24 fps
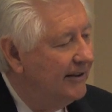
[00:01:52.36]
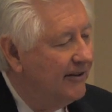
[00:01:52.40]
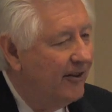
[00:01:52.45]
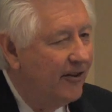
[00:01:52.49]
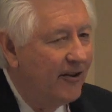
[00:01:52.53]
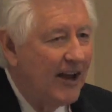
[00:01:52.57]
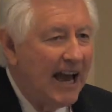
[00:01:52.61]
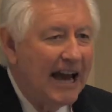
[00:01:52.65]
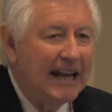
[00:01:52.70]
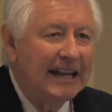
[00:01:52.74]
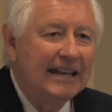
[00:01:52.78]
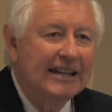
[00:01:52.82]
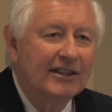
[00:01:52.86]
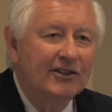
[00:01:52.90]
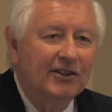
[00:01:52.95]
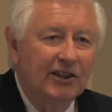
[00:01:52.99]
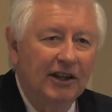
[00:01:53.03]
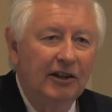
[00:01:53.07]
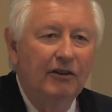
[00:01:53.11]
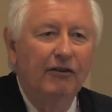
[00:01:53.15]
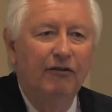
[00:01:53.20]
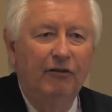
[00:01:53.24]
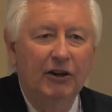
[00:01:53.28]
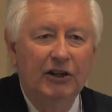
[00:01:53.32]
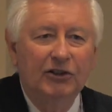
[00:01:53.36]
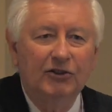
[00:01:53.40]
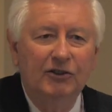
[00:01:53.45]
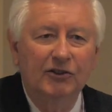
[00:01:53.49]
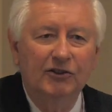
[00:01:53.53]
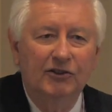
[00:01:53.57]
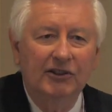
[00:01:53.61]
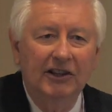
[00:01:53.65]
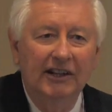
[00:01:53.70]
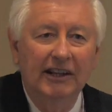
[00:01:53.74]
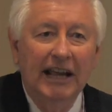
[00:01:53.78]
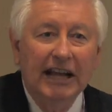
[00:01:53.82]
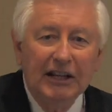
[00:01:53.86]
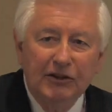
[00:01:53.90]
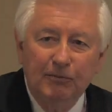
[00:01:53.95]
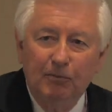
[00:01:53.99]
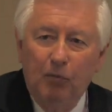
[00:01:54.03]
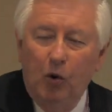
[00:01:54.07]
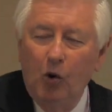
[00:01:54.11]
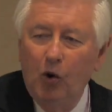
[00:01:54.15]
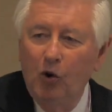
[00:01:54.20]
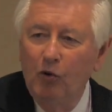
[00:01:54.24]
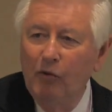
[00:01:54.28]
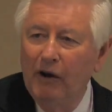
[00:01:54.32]
That is inefficiency. That's
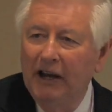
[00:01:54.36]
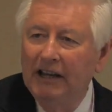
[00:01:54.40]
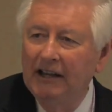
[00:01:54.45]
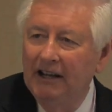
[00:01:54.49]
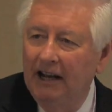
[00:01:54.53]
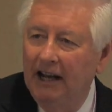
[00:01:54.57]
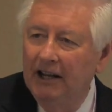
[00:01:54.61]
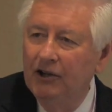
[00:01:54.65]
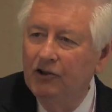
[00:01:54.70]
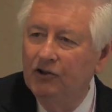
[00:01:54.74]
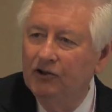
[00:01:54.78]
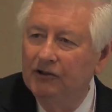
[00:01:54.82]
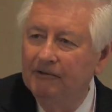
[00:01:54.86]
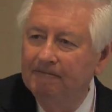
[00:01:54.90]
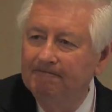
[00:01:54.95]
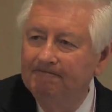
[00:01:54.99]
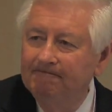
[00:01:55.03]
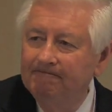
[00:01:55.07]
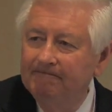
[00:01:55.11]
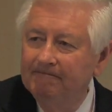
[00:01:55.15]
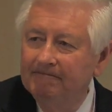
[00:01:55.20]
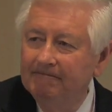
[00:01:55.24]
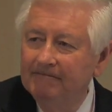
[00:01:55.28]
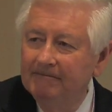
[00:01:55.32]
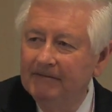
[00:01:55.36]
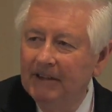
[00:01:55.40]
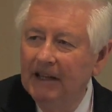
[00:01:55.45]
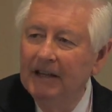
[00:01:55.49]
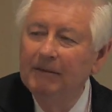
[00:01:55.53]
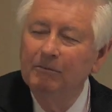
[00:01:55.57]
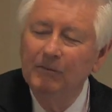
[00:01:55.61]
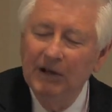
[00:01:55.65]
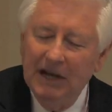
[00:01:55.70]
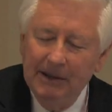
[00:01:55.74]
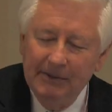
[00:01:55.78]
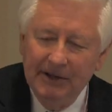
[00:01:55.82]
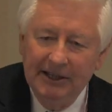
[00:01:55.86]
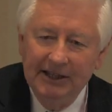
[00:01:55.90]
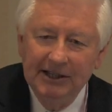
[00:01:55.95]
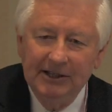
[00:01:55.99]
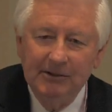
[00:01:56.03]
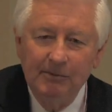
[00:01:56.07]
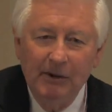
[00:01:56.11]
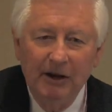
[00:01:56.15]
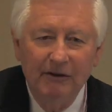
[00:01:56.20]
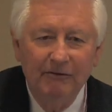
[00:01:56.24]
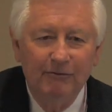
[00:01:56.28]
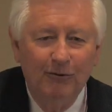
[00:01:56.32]
poor regulation. But let me get
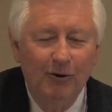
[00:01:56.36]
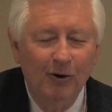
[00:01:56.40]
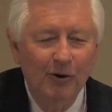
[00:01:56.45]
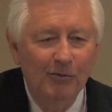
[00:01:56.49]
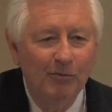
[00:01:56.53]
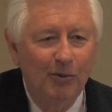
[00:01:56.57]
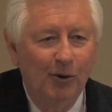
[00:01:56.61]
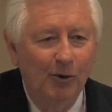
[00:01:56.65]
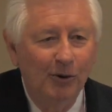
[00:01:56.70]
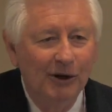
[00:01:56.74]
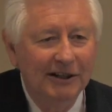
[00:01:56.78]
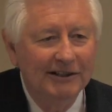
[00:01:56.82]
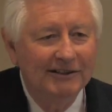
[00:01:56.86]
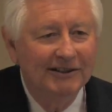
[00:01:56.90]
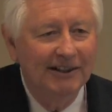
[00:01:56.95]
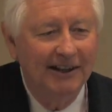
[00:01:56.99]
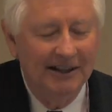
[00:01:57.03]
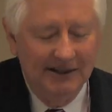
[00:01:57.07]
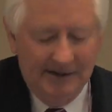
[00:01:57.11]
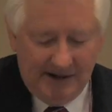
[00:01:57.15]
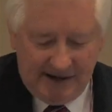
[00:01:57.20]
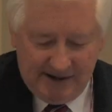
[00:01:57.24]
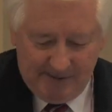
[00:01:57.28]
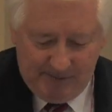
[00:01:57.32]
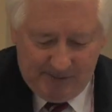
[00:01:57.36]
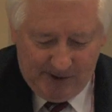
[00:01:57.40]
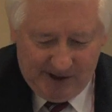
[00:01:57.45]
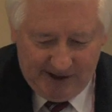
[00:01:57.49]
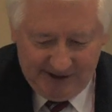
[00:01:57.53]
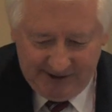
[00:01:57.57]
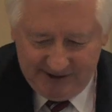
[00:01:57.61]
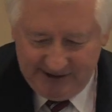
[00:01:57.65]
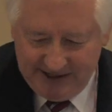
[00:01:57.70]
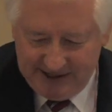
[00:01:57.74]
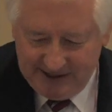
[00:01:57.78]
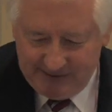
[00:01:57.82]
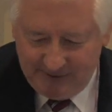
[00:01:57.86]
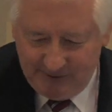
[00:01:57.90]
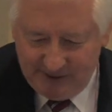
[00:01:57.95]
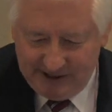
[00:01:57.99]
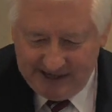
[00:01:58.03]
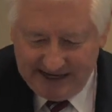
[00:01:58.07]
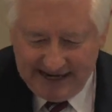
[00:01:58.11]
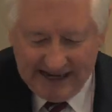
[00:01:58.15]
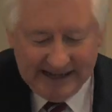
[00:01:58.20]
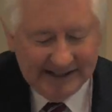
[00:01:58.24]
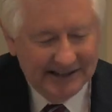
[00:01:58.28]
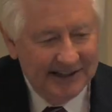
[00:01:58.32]
to my 4 points. I apologize for
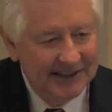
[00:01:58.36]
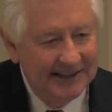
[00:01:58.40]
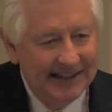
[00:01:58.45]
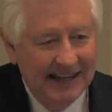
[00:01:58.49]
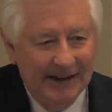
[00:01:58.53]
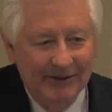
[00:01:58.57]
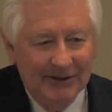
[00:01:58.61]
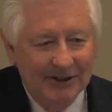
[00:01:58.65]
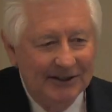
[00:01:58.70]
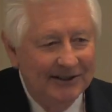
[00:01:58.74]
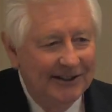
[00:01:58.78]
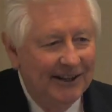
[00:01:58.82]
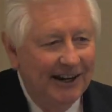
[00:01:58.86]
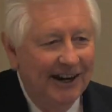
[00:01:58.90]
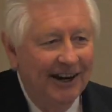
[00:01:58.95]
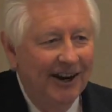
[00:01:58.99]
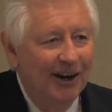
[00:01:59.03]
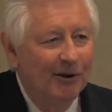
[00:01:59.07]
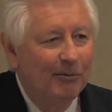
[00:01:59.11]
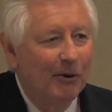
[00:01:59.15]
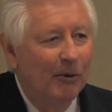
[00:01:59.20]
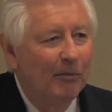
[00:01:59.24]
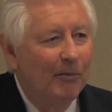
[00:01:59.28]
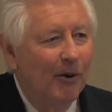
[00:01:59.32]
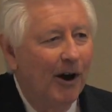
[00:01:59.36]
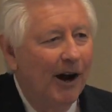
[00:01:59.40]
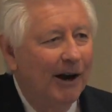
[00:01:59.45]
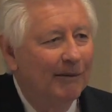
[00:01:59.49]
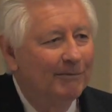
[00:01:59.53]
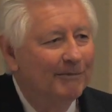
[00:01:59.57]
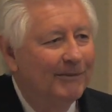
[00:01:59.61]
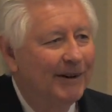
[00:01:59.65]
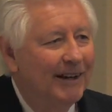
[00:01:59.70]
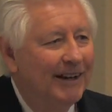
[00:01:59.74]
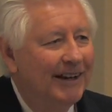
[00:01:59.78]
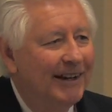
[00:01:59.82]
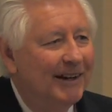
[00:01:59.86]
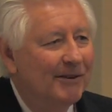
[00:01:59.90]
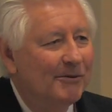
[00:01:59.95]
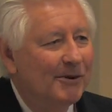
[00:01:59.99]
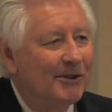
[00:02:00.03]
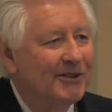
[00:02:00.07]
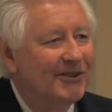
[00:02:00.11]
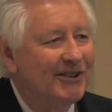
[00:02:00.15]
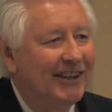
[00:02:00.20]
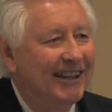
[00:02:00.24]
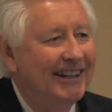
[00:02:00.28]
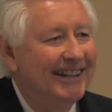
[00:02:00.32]
that. I just have a terrible problem
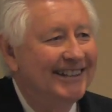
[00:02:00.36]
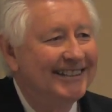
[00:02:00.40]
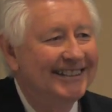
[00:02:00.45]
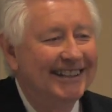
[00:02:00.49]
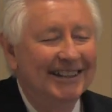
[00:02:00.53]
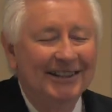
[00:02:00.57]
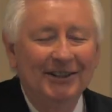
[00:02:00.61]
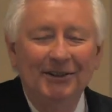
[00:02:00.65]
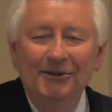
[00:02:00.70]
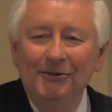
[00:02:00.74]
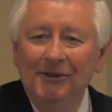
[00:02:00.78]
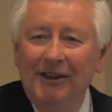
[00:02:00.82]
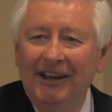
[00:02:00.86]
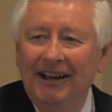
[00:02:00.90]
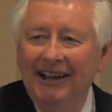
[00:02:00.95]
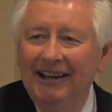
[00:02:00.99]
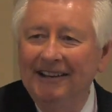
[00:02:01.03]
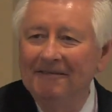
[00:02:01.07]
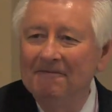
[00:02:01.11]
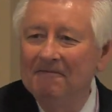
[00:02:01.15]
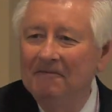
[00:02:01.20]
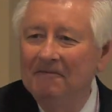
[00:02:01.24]
with cities that do that.